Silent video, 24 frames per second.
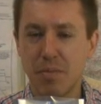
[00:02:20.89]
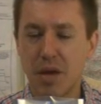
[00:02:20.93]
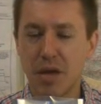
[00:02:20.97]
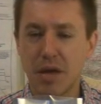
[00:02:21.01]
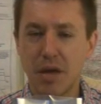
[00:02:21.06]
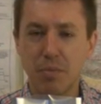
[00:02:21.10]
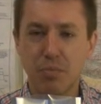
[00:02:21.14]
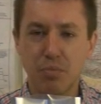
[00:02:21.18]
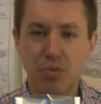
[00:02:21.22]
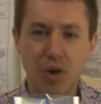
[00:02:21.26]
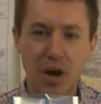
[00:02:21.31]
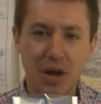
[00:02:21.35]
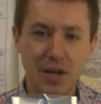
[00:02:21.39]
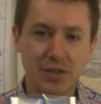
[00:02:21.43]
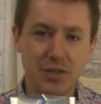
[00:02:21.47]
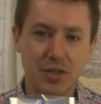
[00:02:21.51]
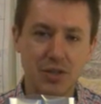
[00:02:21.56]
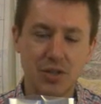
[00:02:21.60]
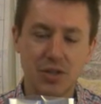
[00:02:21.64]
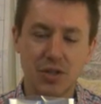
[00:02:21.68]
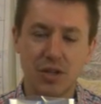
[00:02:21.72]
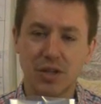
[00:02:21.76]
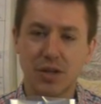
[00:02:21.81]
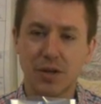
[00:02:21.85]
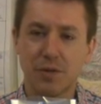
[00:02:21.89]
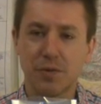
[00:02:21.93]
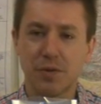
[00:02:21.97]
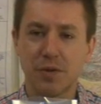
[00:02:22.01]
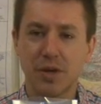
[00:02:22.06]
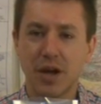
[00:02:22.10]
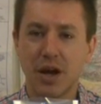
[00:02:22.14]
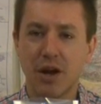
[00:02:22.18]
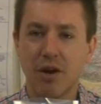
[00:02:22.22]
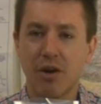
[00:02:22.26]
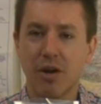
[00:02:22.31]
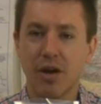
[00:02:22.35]
may get processed in a
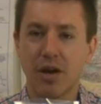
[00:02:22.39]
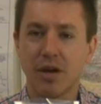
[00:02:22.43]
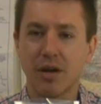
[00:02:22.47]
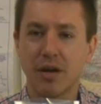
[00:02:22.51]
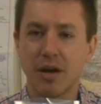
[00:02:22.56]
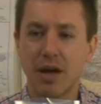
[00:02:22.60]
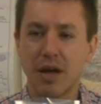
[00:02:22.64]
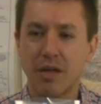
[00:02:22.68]
different area,